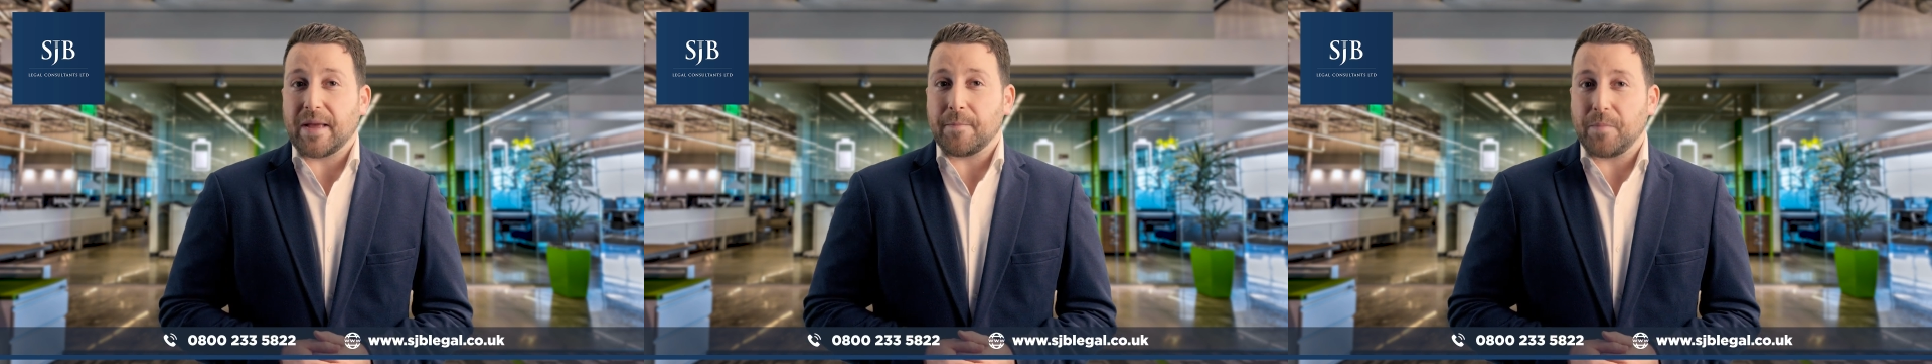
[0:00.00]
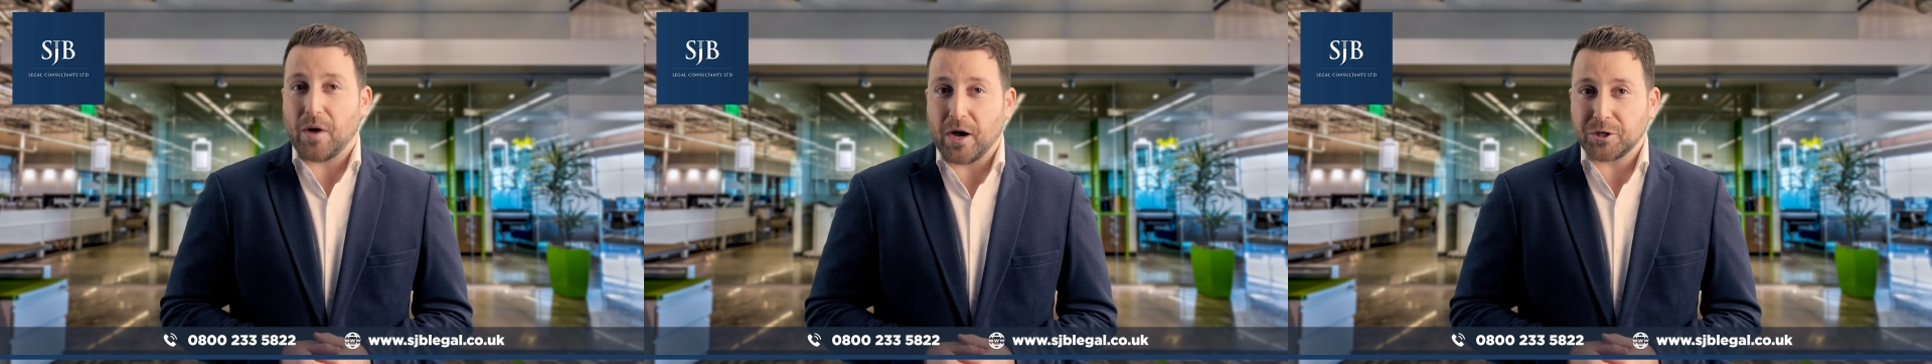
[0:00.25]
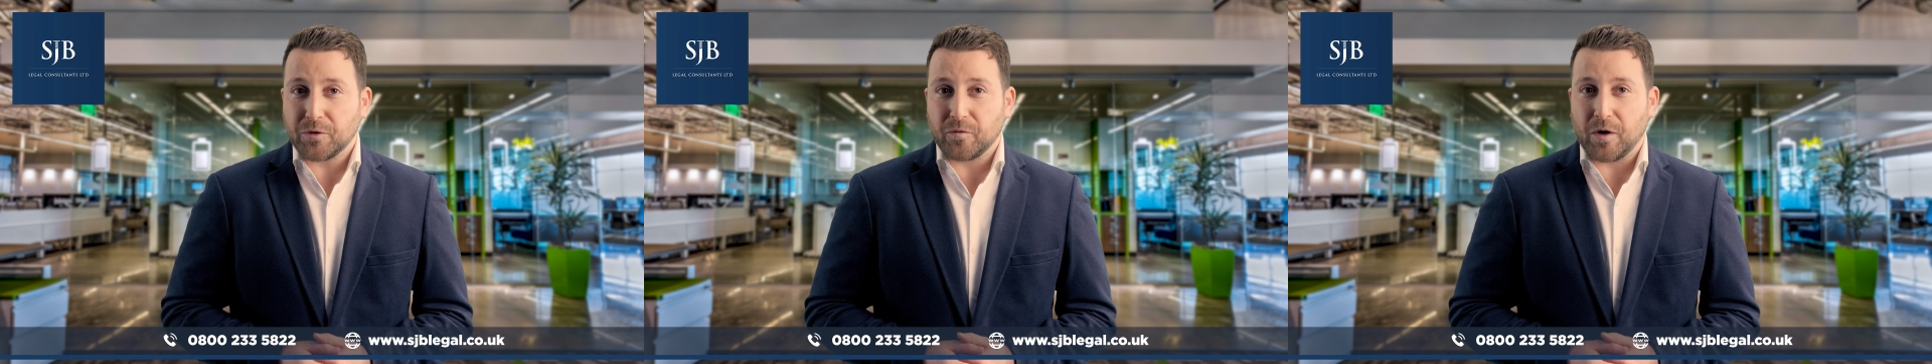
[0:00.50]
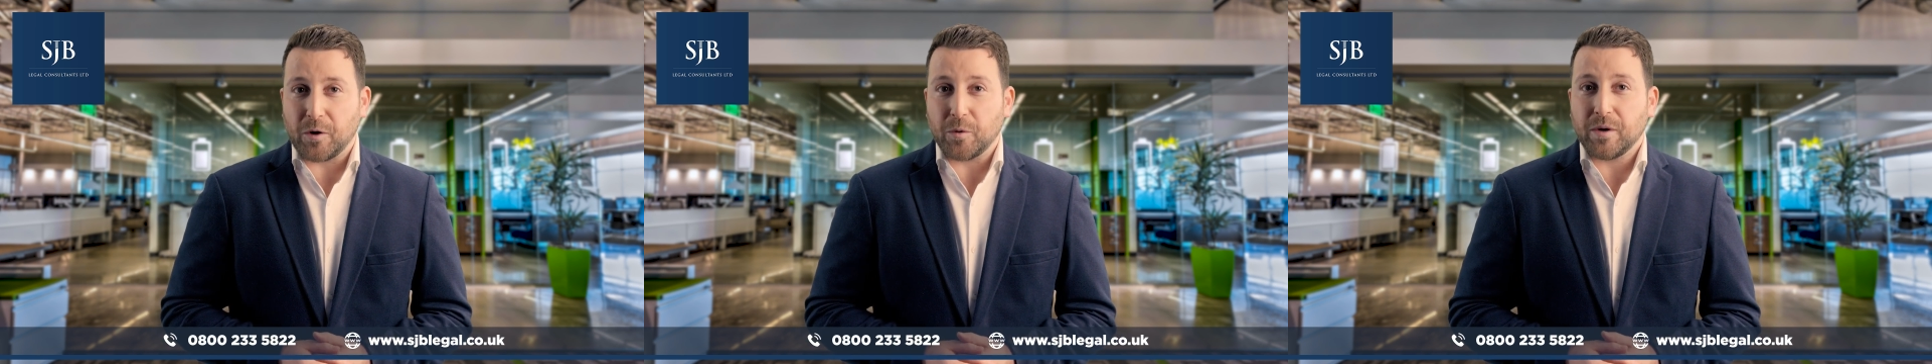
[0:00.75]
impartial
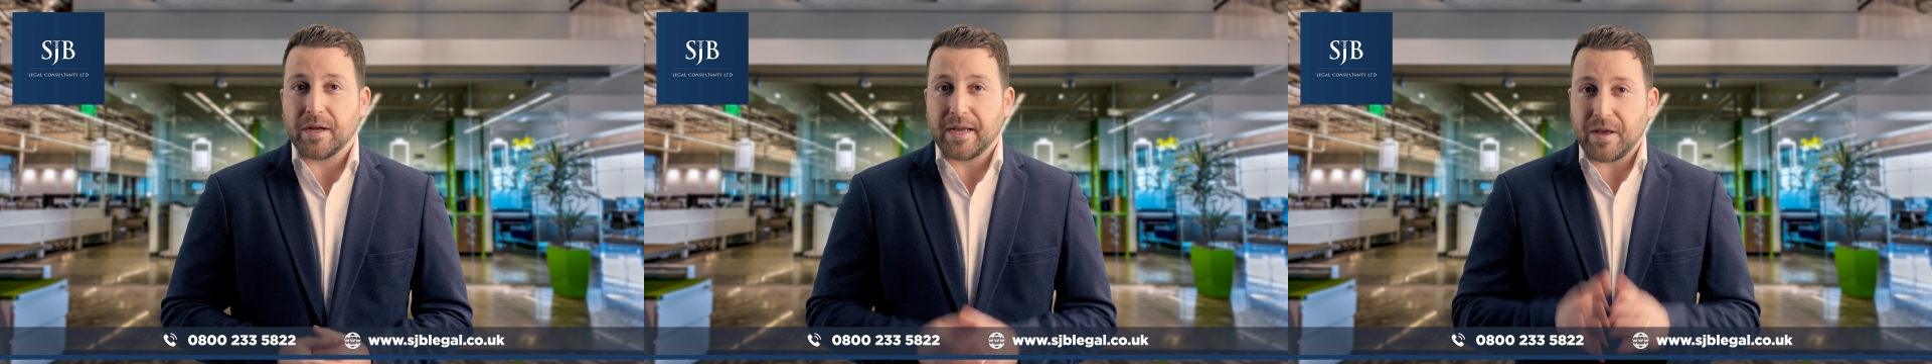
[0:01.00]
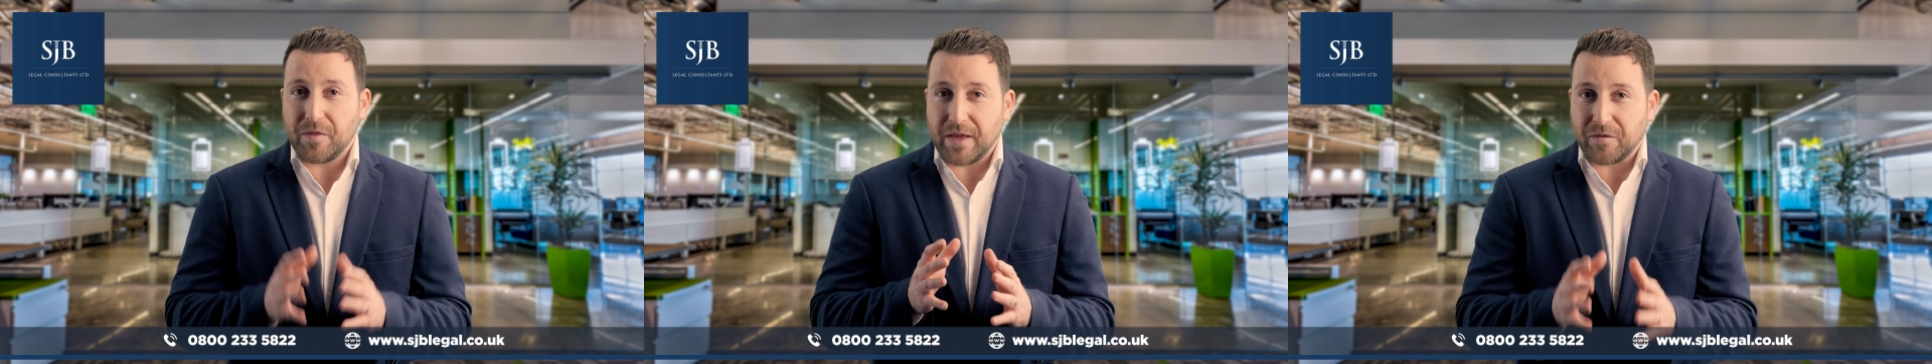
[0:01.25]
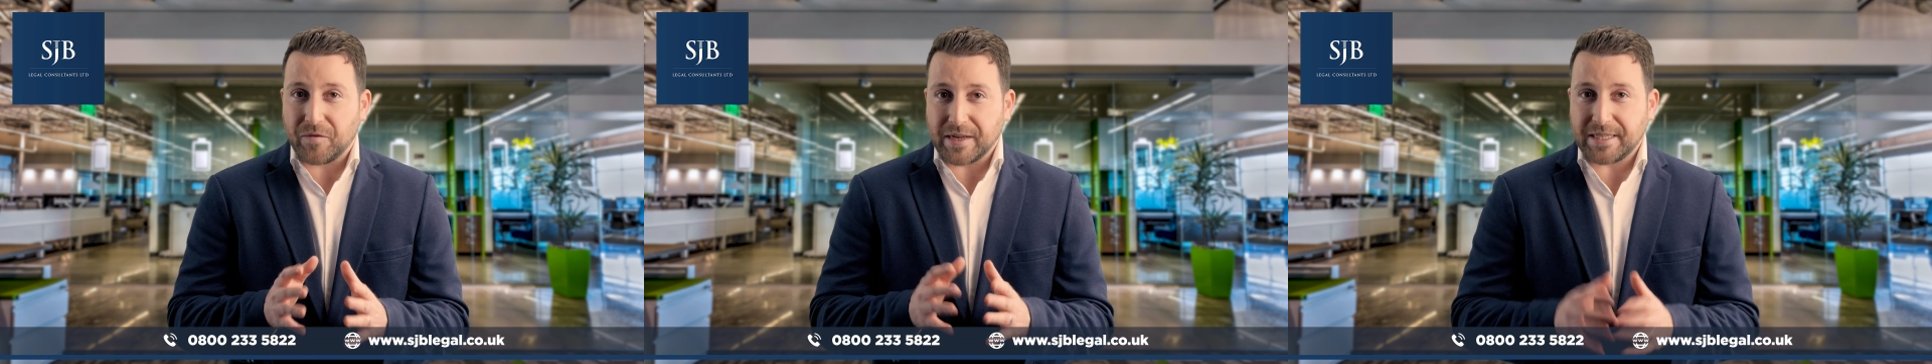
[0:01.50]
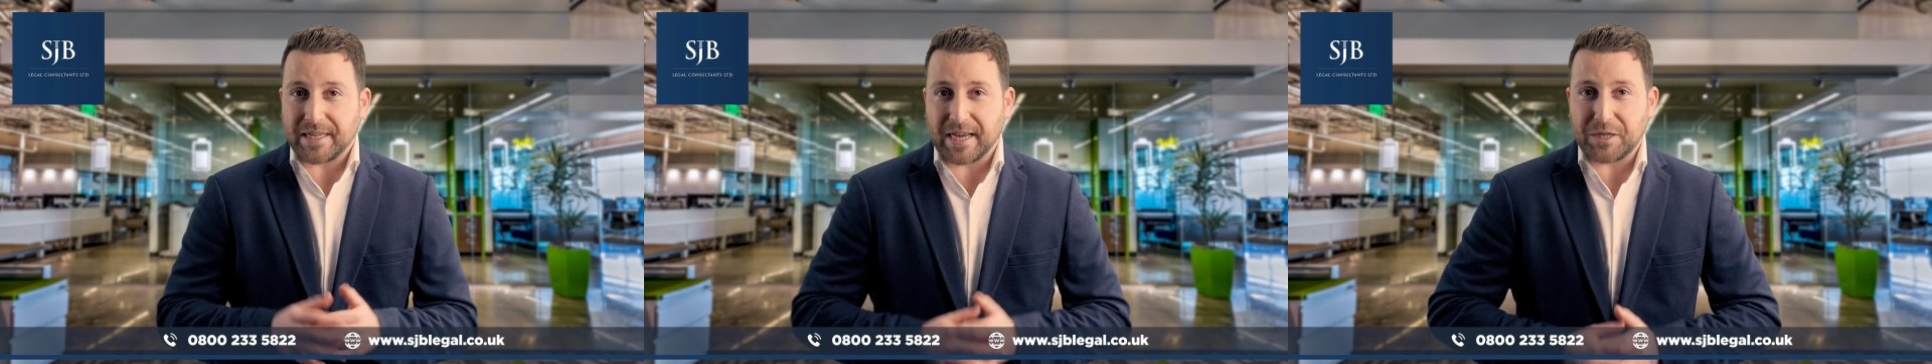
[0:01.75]
role in the
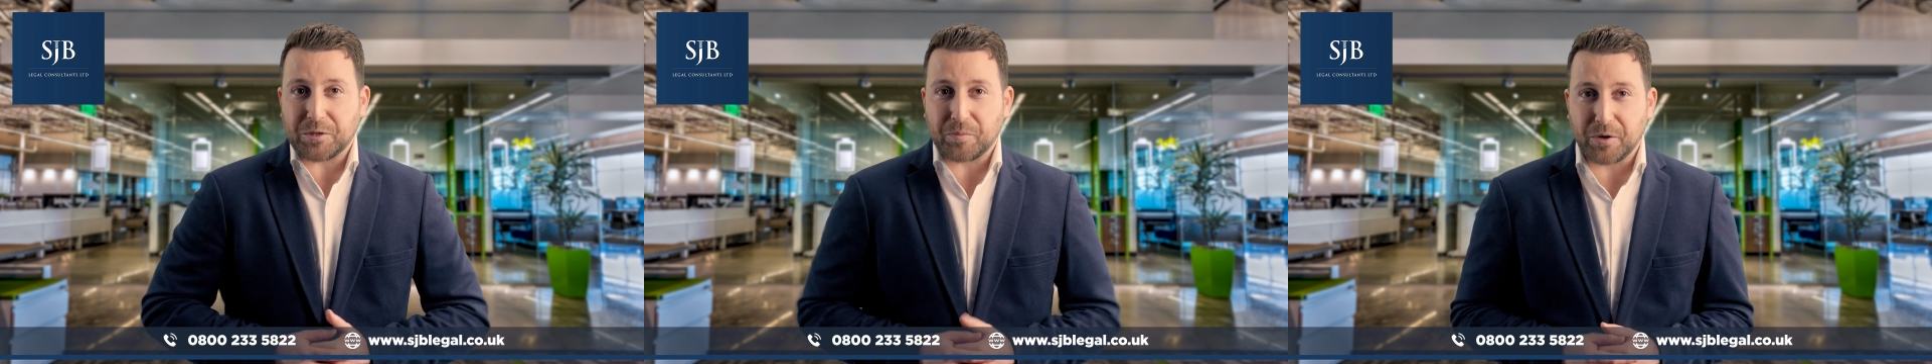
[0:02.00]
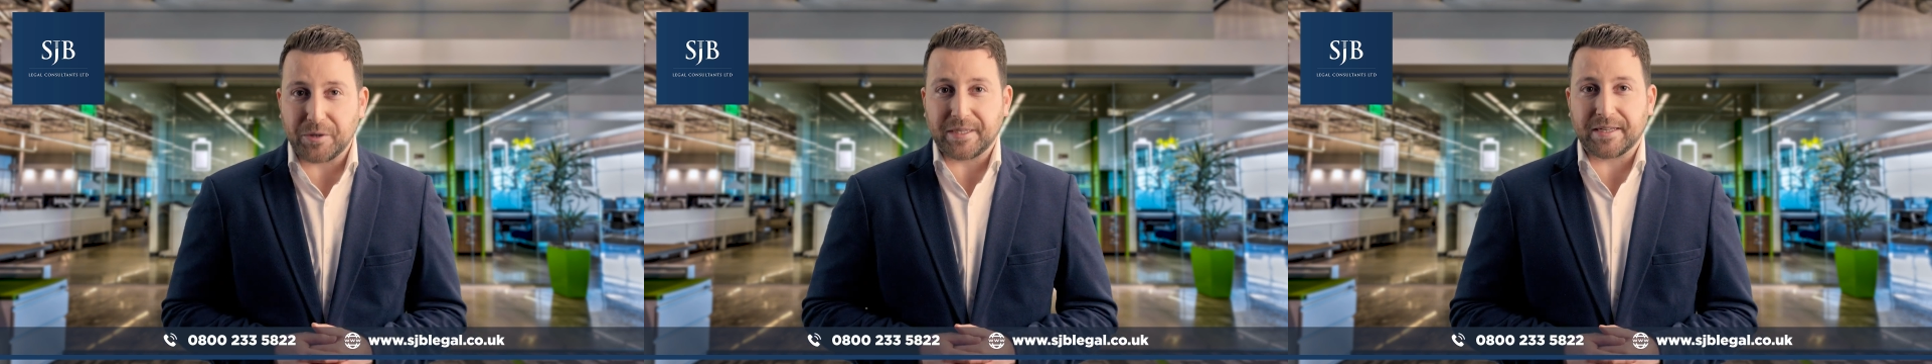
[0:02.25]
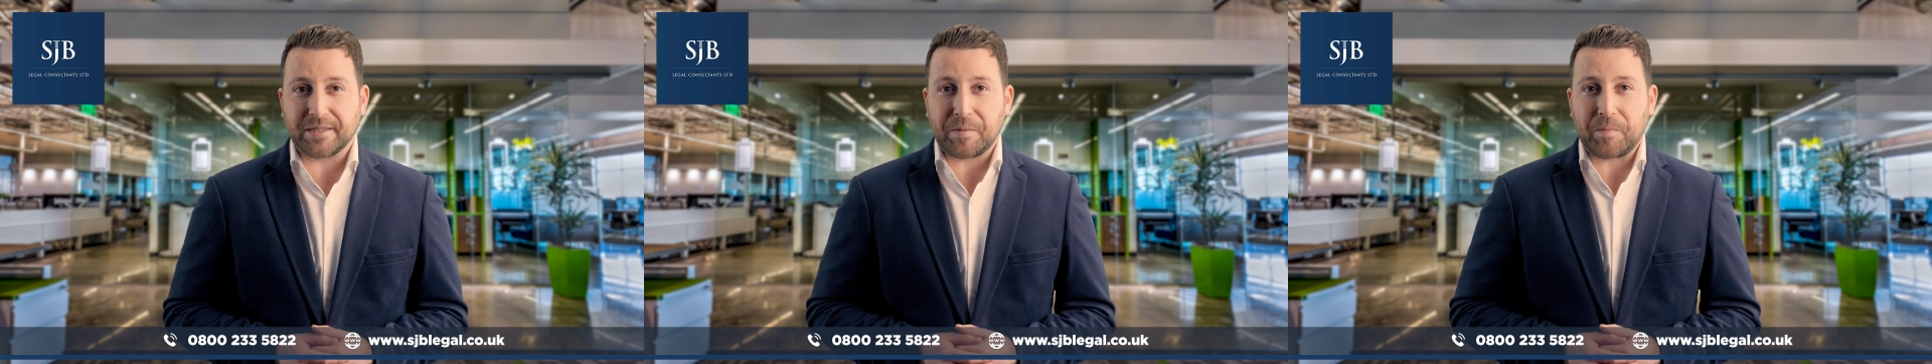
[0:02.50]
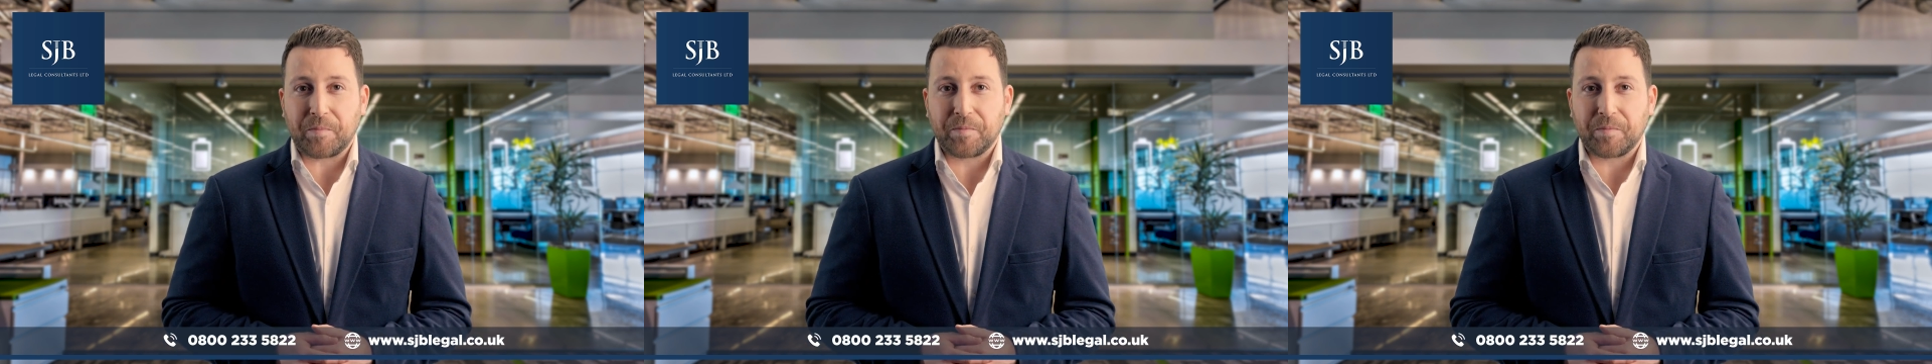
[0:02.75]
investigation process.